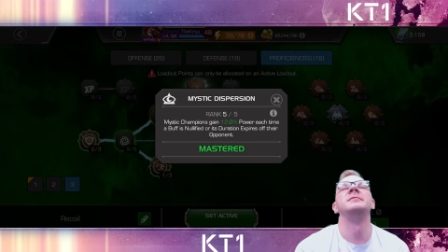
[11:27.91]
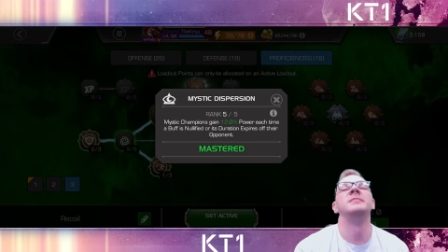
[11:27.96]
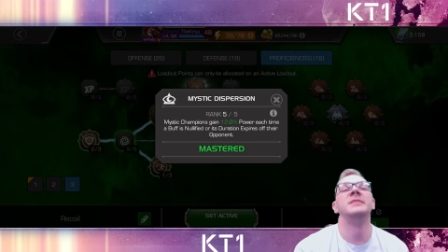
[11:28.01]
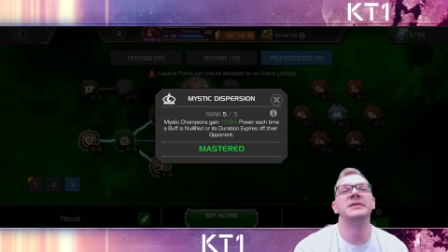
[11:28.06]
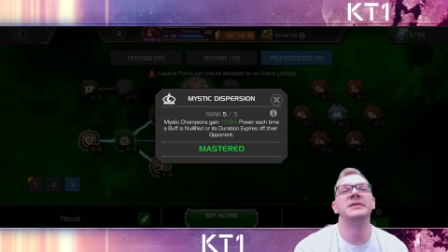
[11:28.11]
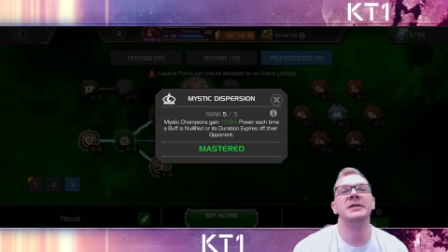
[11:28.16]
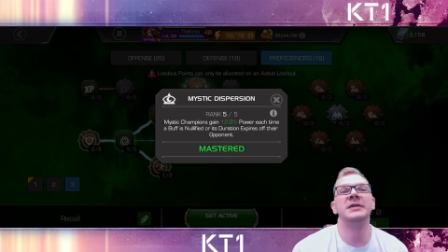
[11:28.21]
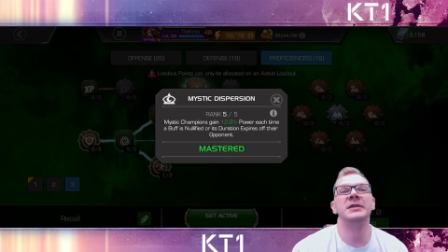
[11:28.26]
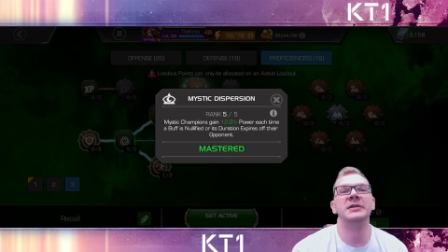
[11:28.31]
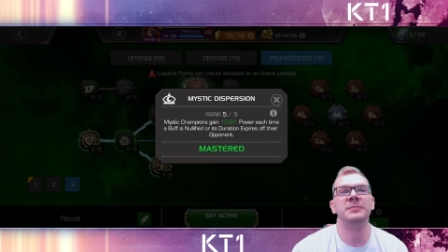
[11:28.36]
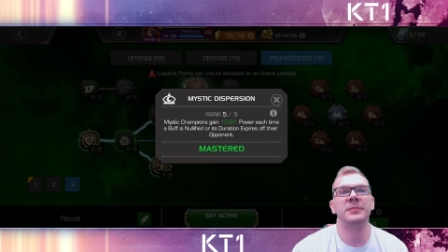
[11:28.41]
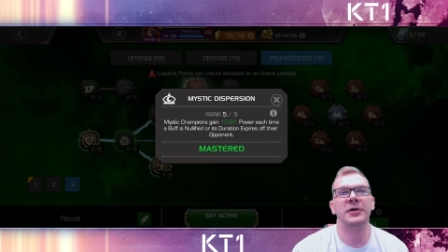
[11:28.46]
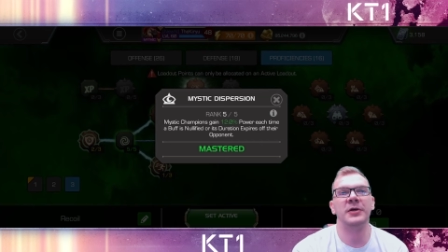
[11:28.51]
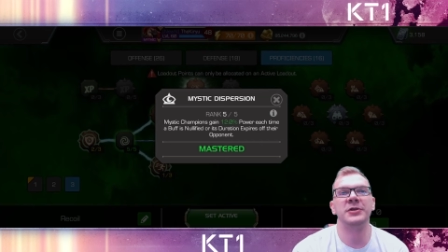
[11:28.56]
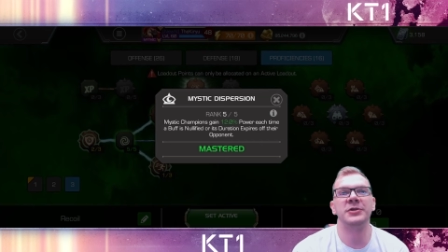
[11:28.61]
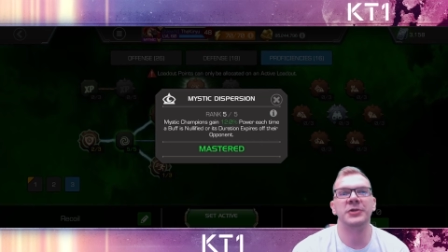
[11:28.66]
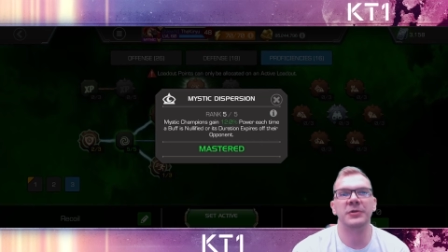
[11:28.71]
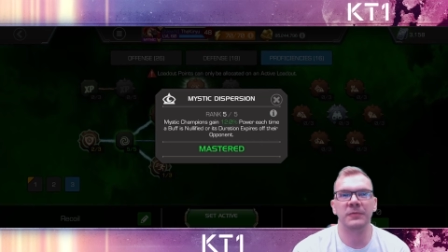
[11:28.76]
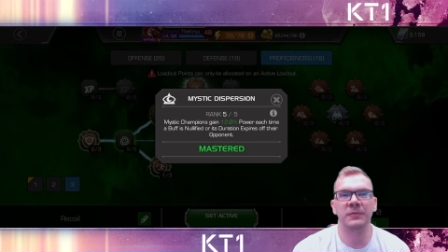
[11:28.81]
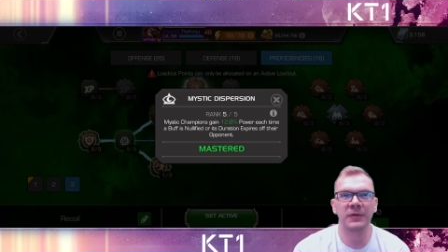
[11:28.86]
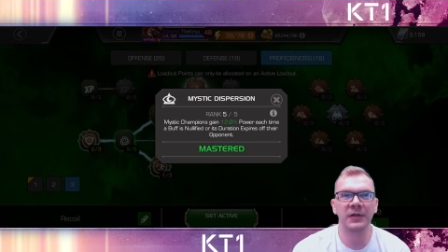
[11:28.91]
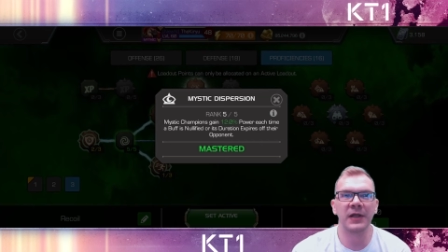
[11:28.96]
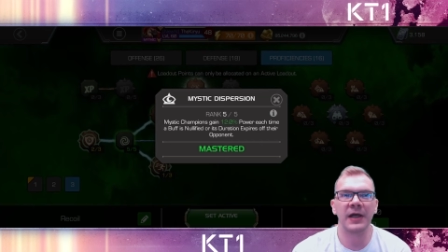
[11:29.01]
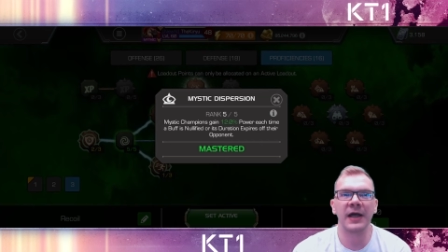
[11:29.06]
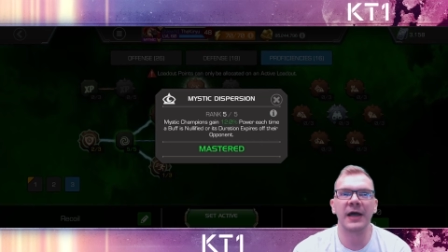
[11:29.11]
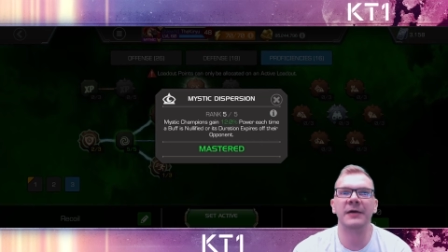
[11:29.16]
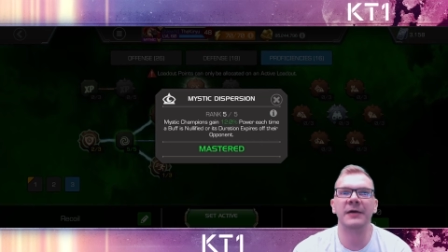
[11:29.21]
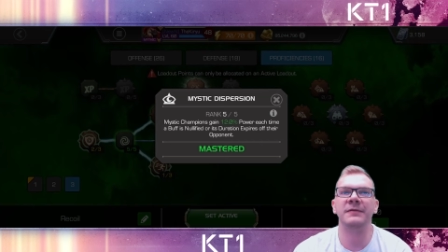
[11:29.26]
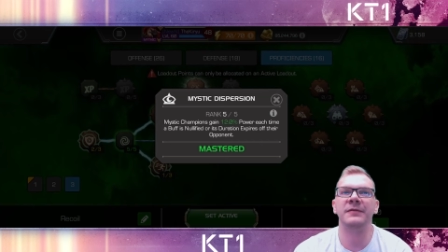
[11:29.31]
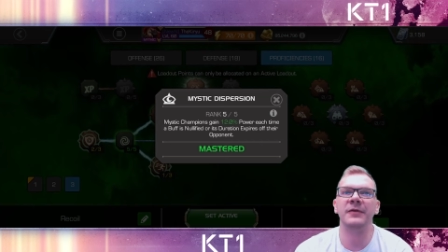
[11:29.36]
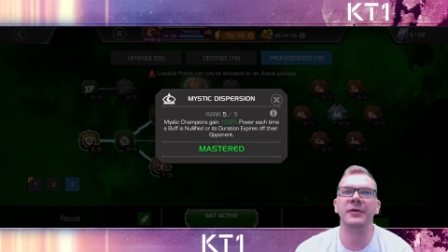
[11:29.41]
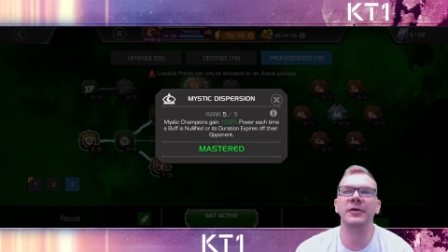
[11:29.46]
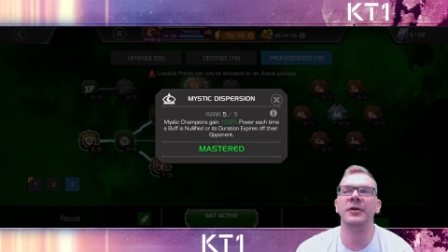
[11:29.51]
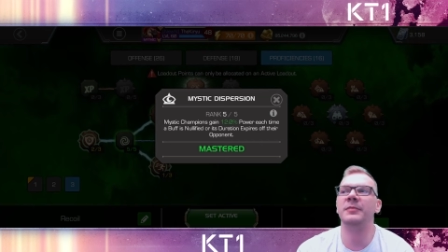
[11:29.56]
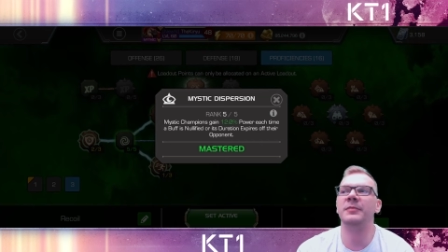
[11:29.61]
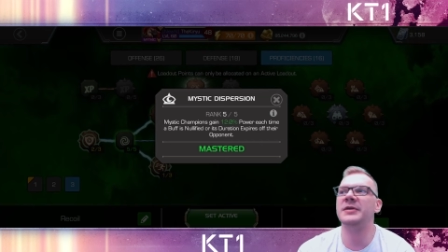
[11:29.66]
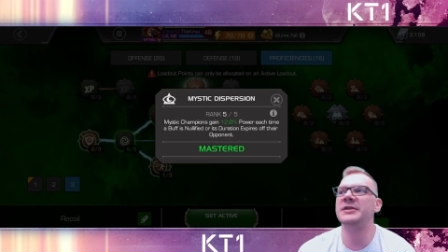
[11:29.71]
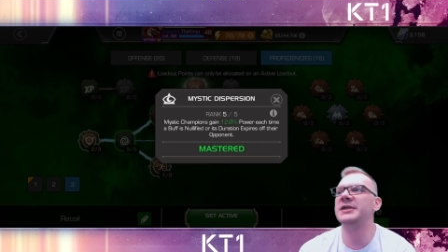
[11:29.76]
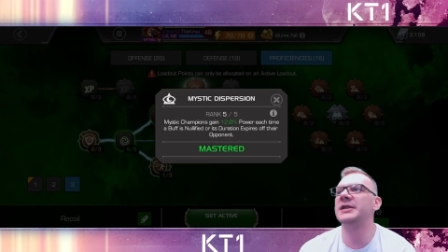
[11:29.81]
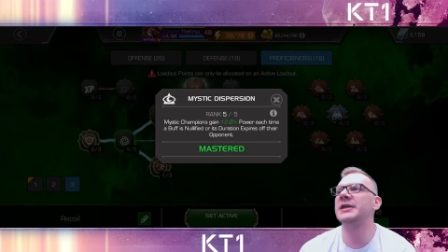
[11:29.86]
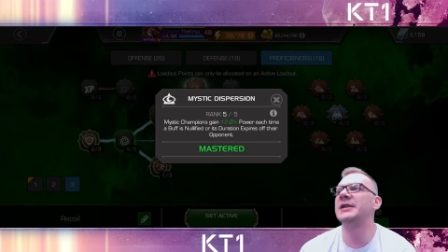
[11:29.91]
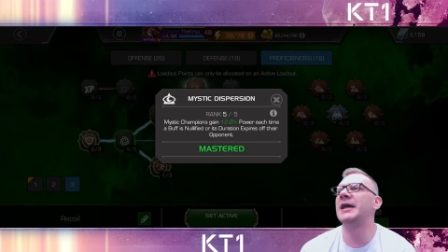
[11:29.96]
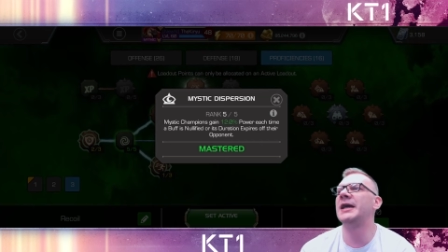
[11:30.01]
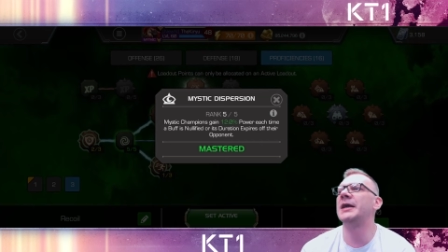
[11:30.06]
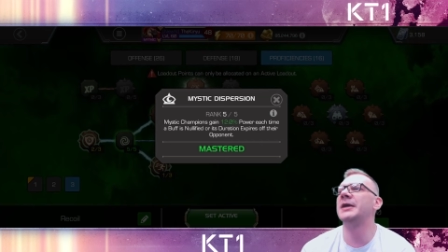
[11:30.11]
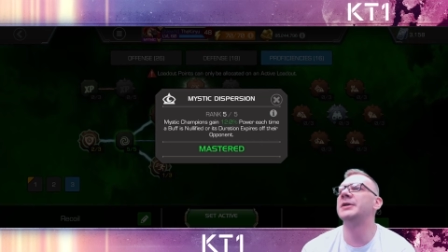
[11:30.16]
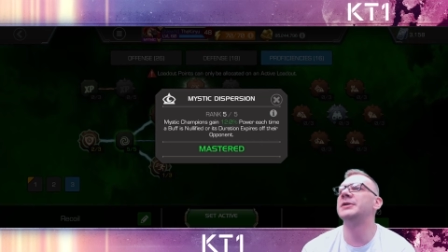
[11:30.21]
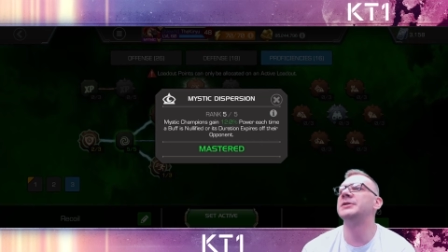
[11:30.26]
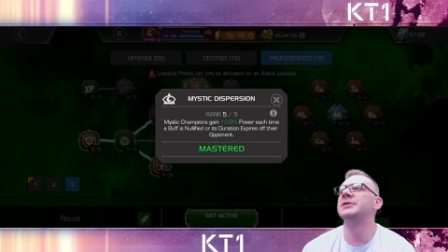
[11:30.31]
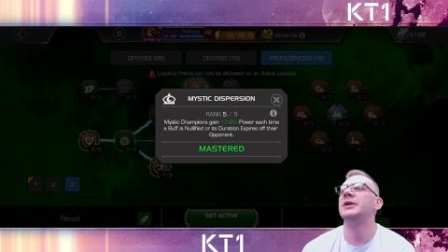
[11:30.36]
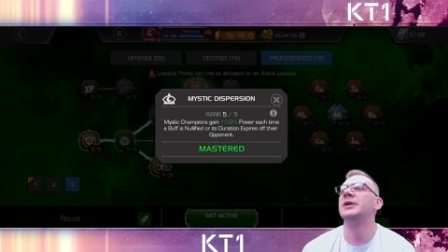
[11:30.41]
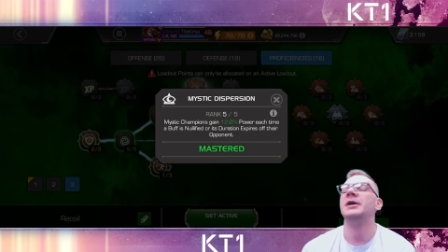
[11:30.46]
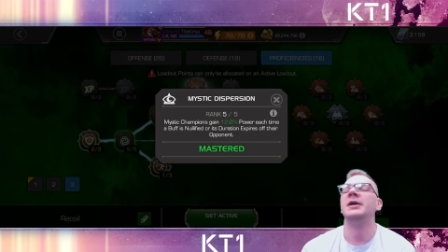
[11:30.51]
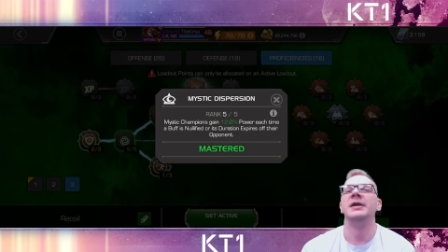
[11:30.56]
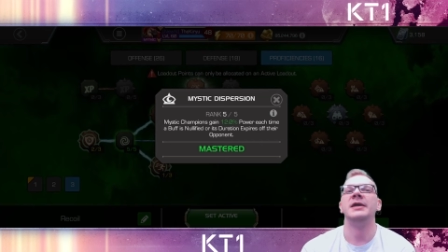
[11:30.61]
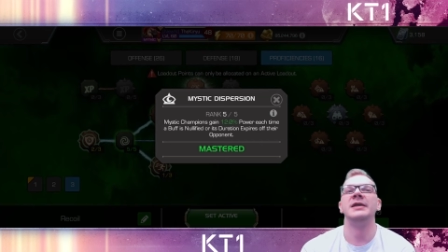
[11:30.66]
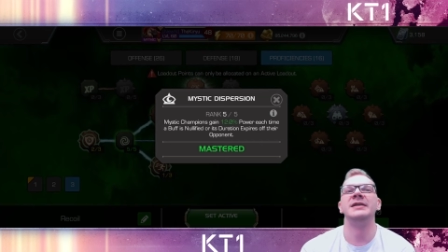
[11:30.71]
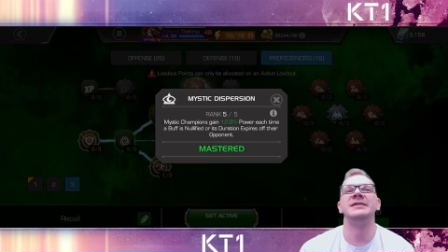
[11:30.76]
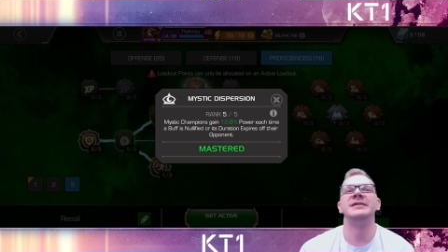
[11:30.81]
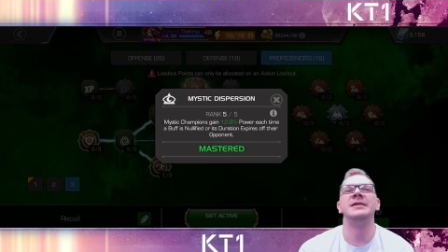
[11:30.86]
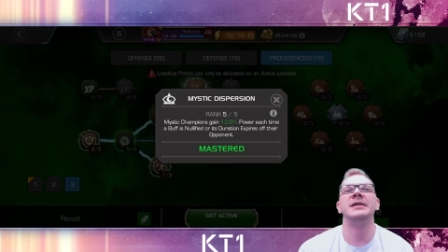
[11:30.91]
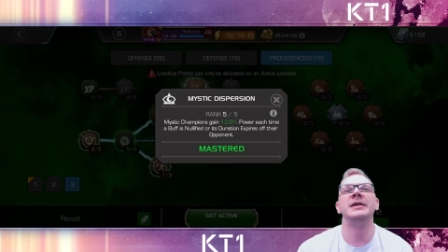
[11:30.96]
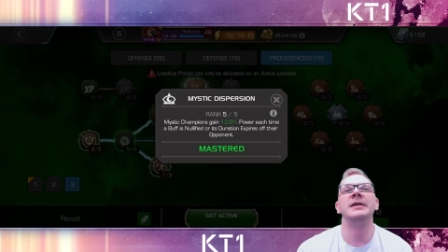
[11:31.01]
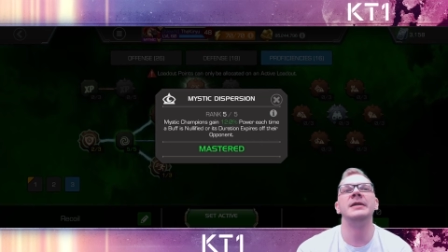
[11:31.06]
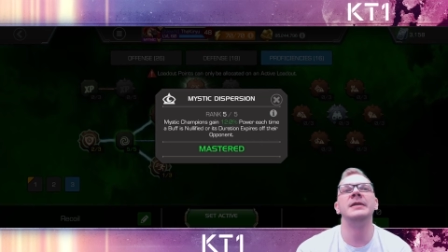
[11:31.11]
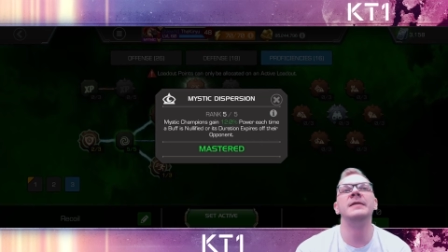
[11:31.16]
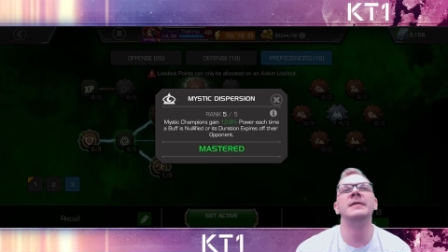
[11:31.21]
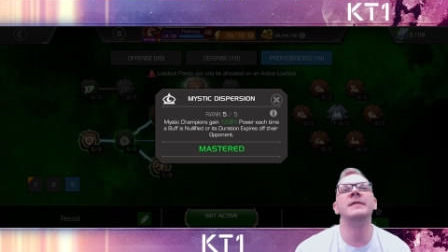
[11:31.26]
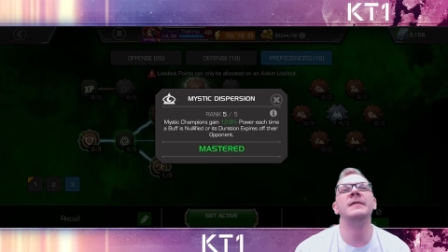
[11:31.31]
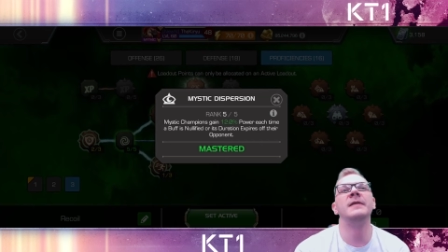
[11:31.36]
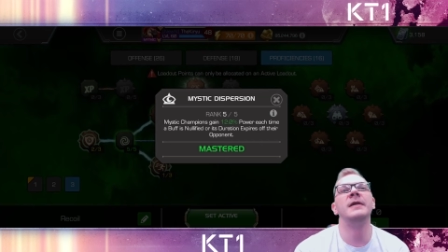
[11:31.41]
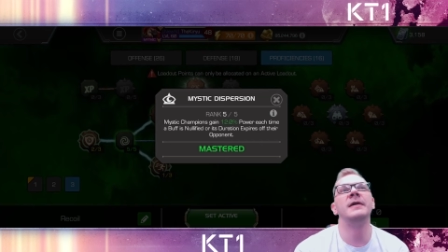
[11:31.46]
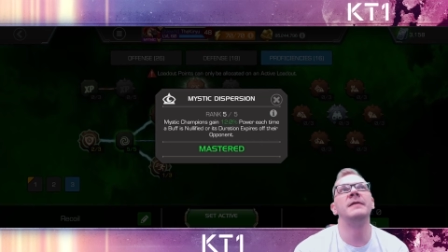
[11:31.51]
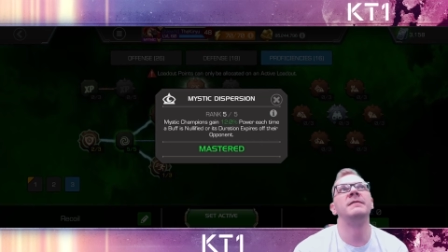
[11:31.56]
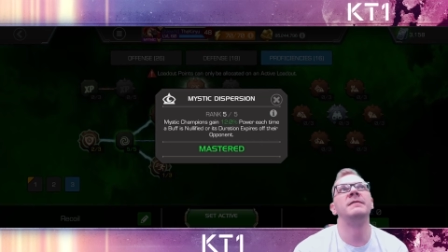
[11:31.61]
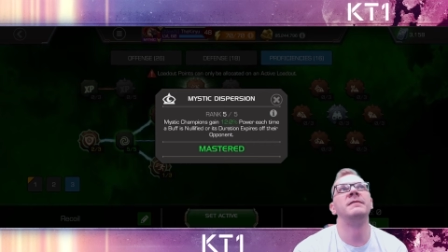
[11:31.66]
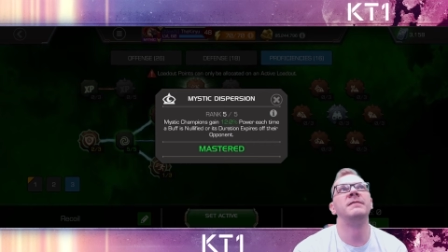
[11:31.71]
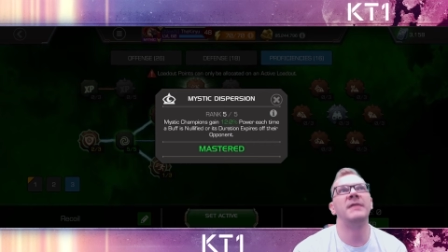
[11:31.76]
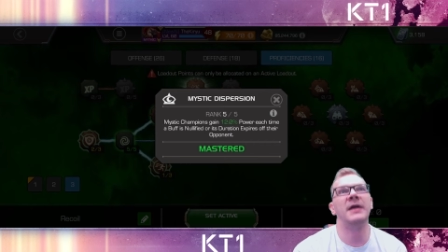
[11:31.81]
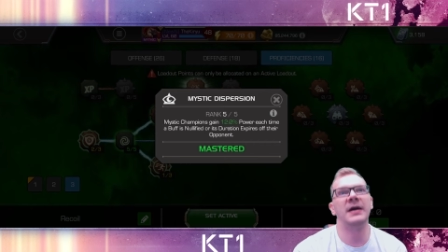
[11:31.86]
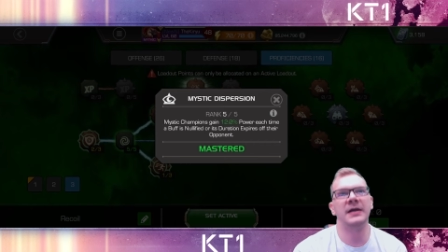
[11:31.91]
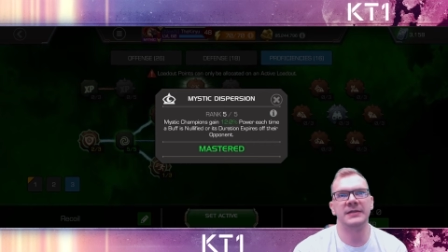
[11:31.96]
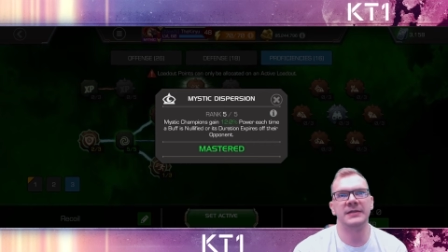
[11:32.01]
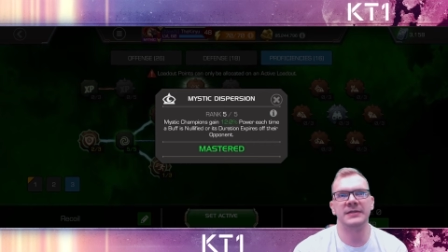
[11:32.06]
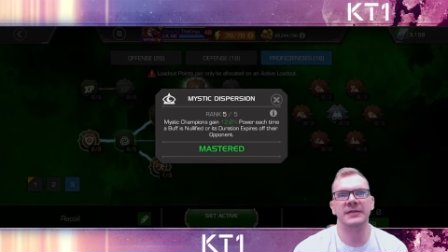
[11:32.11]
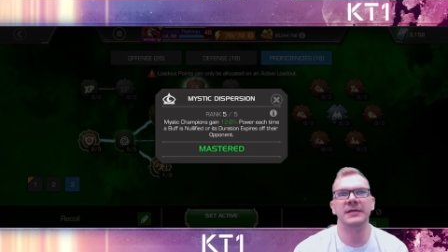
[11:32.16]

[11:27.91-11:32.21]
Mystic Dispersion will have for your Mystic attackers is in the fights,